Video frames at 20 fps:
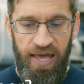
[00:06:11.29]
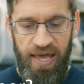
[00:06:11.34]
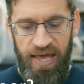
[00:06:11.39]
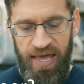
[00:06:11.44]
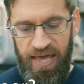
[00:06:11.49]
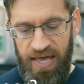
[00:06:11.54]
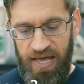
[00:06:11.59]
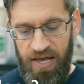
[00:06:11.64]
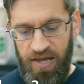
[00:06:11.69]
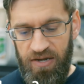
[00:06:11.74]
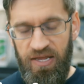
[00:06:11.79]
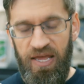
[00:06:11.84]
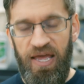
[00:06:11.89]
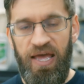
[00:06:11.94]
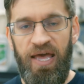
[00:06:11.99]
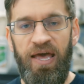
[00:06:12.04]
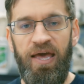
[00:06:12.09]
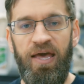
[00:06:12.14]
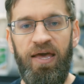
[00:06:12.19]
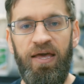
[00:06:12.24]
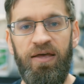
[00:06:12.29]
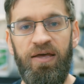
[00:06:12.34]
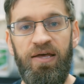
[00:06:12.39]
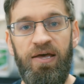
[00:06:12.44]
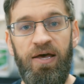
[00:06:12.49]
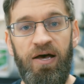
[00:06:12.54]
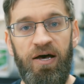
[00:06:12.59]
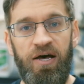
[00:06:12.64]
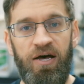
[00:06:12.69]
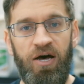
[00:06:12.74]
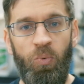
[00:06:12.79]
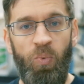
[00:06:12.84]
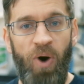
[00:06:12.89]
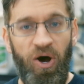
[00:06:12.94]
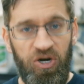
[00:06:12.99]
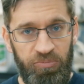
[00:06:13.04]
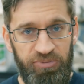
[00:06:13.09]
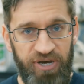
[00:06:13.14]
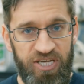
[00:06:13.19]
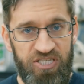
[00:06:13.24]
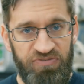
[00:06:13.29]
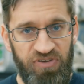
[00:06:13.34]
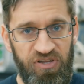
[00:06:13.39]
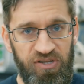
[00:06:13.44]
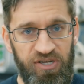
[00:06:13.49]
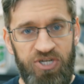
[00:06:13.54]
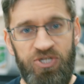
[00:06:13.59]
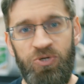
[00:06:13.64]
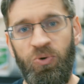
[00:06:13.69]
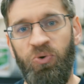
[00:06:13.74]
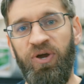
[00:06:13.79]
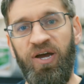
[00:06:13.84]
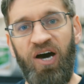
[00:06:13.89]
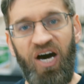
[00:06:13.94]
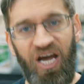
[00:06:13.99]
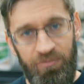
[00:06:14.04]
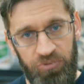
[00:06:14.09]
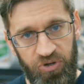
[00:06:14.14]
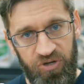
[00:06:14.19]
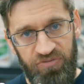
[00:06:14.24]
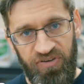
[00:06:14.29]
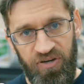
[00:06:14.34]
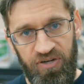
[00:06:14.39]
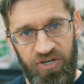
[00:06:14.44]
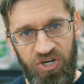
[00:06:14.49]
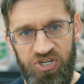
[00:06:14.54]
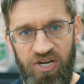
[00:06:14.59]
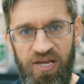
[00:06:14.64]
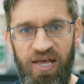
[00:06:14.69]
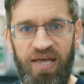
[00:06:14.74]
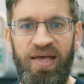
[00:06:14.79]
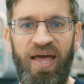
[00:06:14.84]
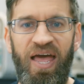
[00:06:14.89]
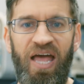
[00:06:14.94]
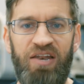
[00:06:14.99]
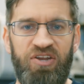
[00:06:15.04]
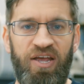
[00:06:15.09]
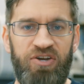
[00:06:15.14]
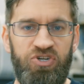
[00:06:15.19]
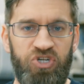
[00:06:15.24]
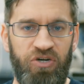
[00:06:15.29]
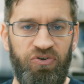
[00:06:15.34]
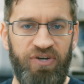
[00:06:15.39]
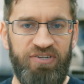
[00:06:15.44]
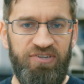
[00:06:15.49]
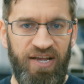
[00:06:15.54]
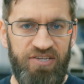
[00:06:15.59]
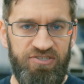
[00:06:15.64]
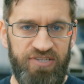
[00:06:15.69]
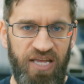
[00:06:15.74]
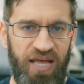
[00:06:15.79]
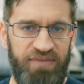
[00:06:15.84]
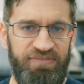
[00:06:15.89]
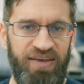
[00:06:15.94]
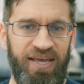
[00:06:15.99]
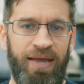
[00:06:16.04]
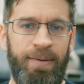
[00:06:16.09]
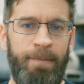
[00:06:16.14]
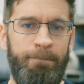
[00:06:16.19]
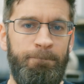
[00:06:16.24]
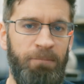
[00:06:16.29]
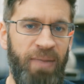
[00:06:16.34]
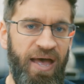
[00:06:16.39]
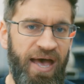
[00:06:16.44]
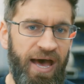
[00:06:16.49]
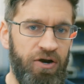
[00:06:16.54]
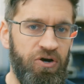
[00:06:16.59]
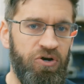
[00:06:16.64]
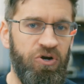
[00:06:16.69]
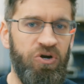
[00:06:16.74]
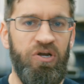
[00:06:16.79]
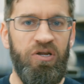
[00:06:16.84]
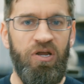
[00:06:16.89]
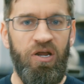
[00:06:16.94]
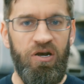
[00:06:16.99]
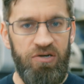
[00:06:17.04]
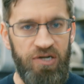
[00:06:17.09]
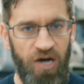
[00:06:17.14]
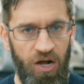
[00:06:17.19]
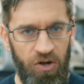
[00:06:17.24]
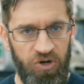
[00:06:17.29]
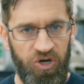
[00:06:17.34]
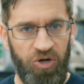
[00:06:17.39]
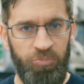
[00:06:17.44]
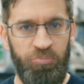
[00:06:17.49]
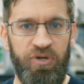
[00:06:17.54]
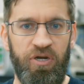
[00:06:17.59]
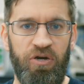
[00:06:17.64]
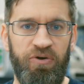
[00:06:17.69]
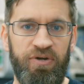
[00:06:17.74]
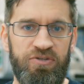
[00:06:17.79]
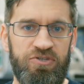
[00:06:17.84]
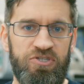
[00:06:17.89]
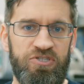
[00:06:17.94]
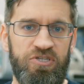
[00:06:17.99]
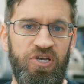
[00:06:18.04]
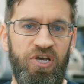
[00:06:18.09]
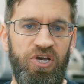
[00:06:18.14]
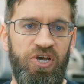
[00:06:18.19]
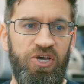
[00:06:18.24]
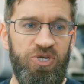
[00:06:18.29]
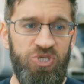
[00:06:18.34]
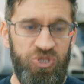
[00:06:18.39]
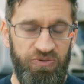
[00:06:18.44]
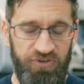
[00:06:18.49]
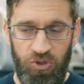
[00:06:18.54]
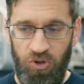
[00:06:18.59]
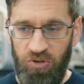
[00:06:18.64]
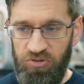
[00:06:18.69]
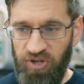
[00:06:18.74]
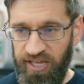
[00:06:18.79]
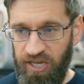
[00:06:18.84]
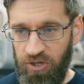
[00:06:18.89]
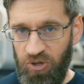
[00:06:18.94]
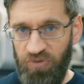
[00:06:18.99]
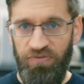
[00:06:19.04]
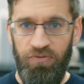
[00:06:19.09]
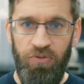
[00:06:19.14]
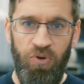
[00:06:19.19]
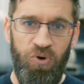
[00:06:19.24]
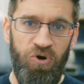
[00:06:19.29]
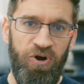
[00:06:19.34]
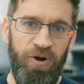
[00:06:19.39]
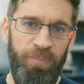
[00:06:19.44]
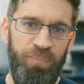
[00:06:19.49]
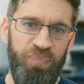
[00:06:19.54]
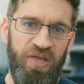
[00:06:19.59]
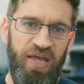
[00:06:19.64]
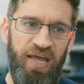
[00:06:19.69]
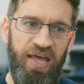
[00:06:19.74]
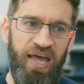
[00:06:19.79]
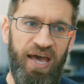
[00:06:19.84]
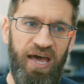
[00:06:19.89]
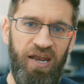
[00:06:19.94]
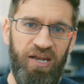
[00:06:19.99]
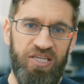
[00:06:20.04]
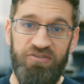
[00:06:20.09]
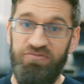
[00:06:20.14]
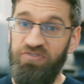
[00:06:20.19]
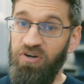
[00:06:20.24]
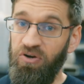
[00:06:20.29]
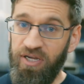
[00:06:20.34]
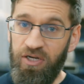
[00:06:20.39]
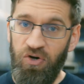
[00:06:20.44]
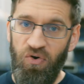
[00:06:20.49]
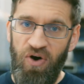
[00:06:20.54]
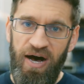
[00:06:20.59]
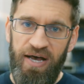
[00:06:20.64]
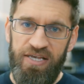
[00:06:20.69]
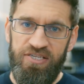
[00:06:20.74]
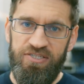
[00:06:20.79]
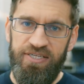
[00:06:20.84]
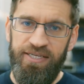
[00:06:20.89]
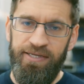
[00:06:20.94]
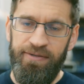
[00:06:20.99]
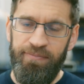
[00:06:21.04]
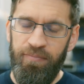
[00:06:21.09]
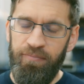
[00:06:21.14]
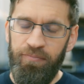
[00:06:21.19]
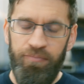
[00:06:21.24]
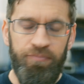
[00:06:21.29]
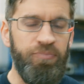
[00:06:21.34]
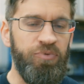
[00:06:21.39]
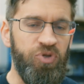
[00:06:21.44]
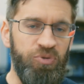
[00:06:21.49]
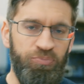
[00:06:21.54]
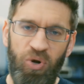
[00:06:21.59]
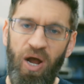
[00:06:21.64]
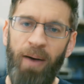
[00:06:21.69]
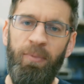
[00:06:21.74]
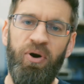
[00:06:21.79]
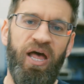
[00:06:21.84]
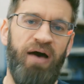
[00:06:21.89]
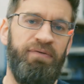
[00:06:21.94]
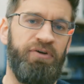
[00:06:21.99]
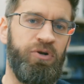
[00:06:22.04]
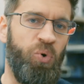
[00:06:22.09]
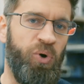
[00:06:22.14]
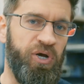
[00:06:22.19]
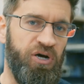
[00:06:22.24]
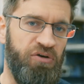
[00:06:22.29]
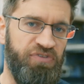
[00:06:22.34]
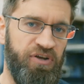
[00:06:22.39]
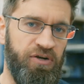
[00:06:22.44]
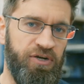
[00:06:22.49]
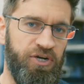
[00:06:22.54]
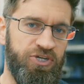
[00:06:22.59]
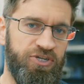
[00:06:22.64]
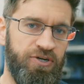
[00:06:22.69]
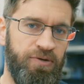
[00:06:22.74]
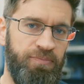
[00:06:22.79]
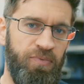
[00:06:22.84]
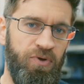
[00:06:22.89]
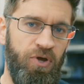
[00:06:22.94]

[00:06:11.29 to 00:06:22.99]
And a water-based finish or a hybrid finish generally tends to have a matter, duller appearance. So if you go look at your floor and it's very glossy, you probably have an oil finish.